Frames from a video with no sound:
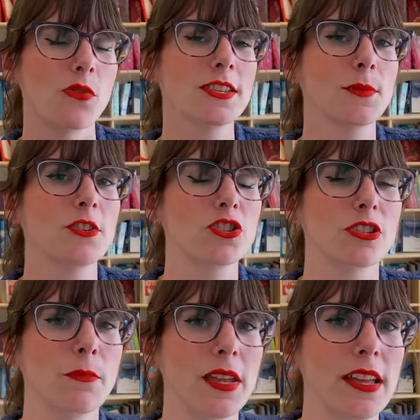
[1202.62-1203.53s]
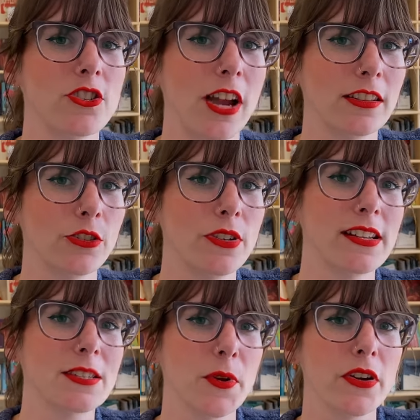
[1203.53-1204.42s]
this one shouldn't be a giant learning
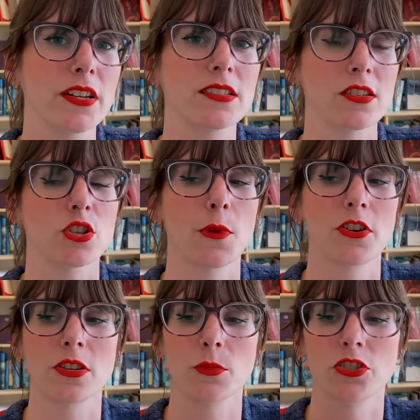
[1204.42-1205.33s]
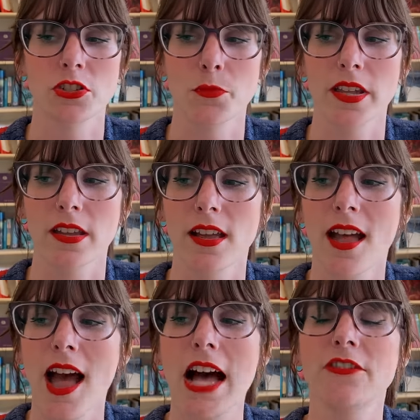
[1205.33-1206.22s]
experience so much as it will just be
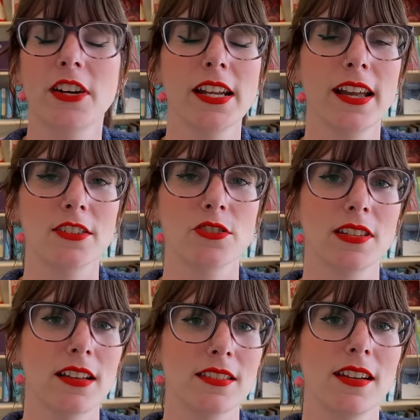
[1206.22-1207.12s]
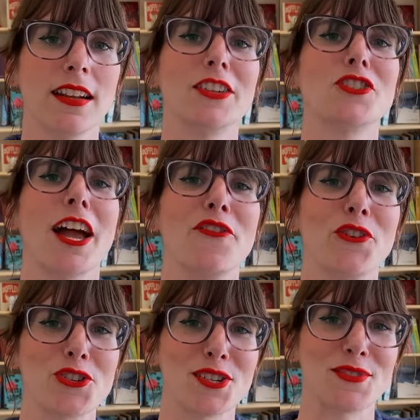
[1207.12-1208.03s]
a funny exercise in knitting a giant
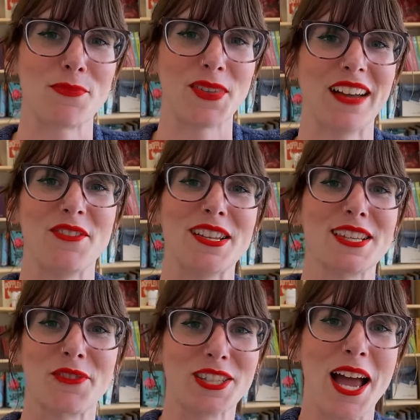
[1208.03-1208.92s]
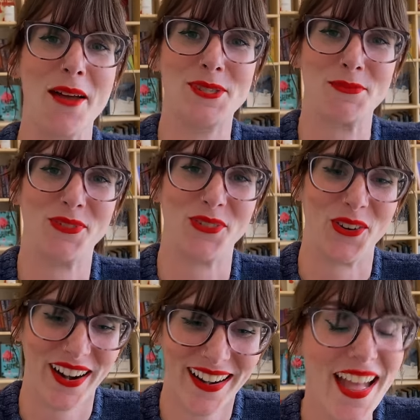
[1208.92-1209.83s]
version of something I've knit several times
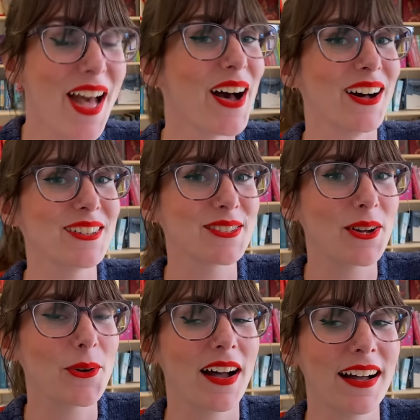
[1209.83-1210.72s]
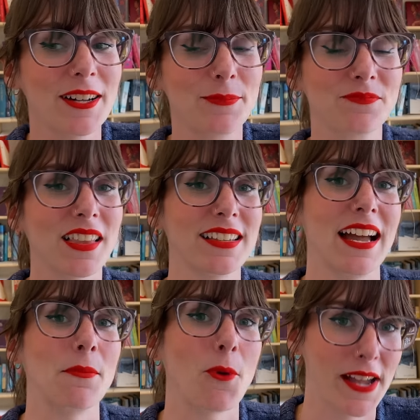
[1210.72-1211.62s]
before. Also, um,
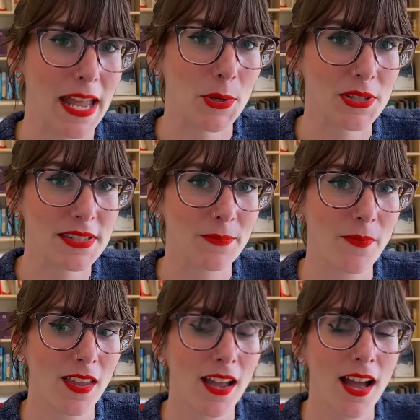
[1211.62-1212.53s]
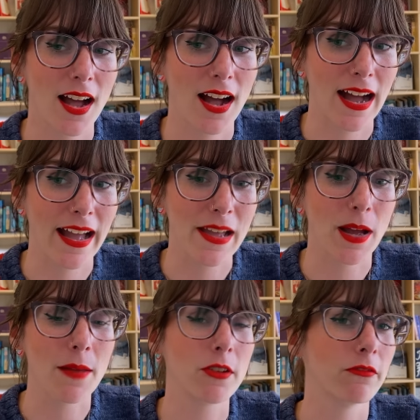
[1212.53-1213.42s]
yeah, more cables. I
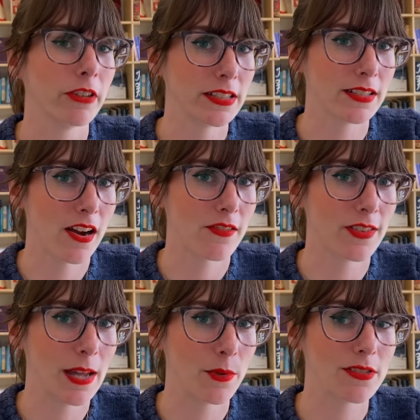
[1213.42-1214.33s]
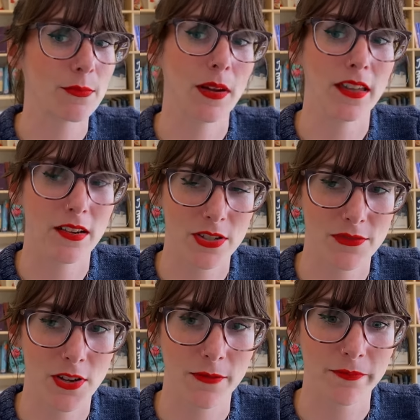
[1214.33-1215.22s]
might be really tired of cables by the end of this
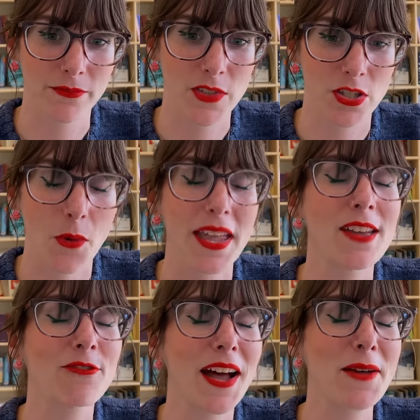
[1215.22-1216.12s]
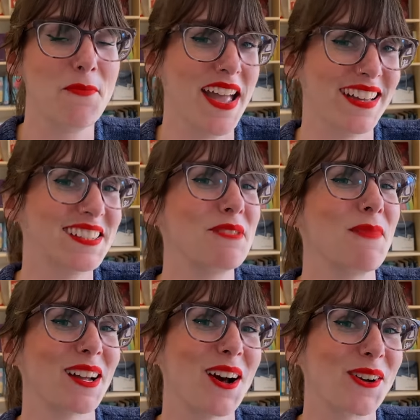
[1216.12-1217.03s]
fall. So if I abandon
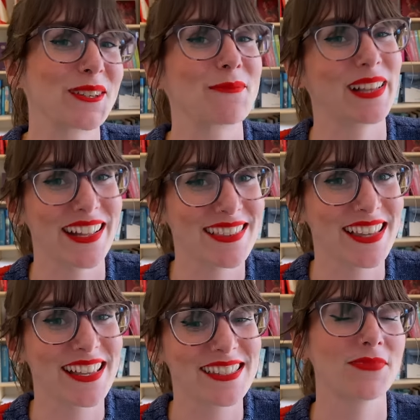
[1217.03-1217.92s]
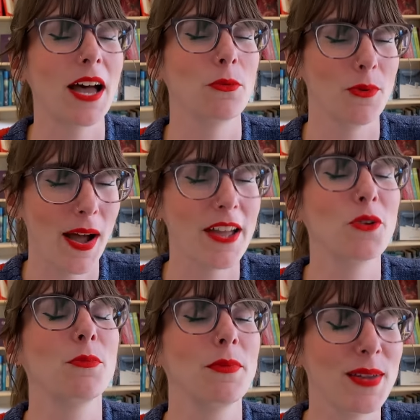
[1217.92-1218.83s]
my concrete plans list, that will be why. It
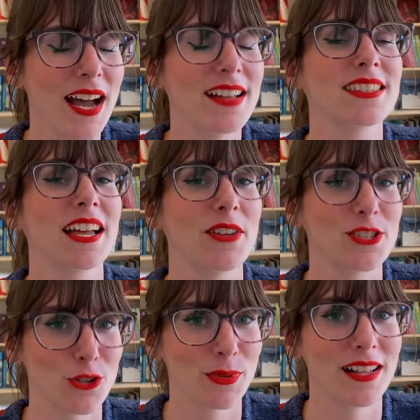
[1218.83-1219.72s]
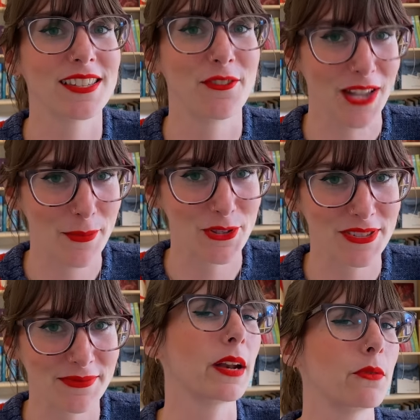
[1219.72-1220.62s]
will be because of a surplus of
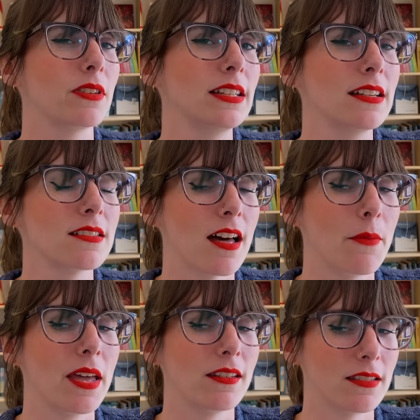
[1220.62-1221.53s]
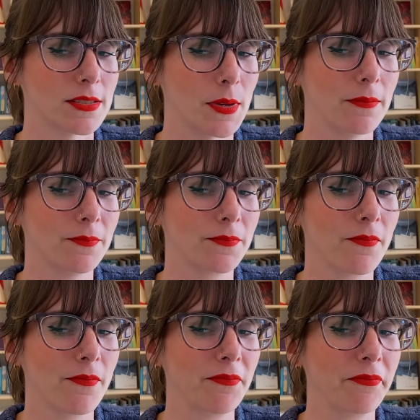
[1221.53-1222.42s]
cables. But I would really like to not abandon this one
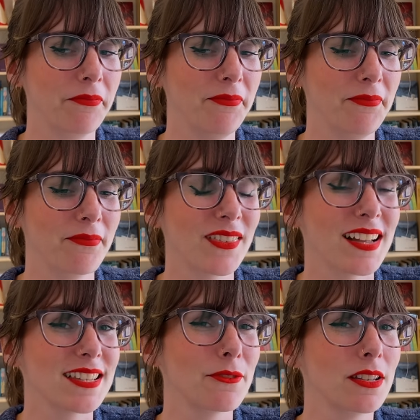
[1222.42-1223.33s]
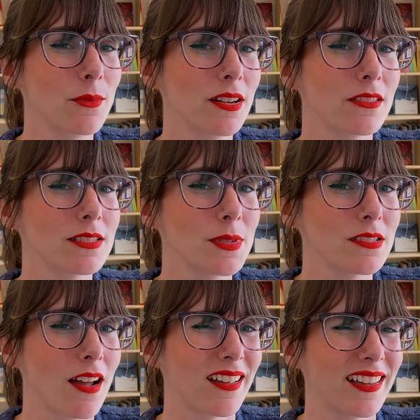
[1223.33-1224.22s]
because I really want a Christmas
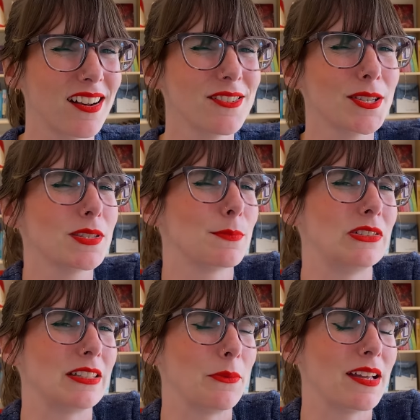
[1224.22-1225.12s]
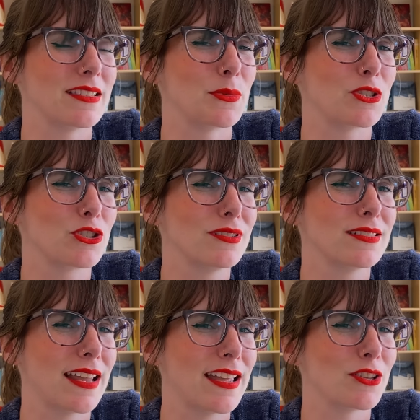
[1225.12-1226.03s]
stocking. And also it's bulky weight, so it shouldn't
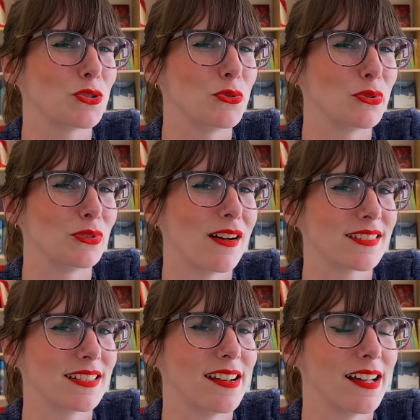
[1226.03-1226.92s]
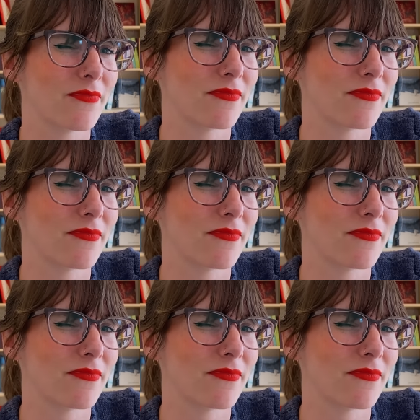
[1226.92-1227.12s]
take too, too long to knit up,